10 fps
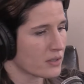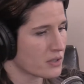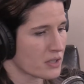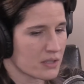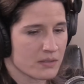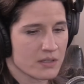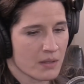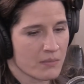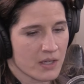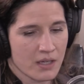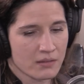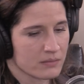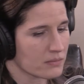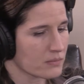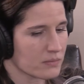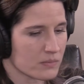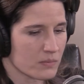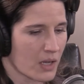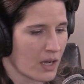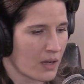or just something
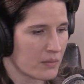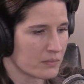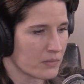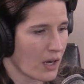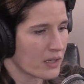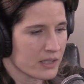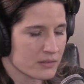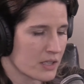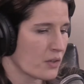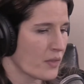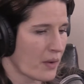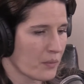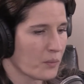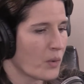that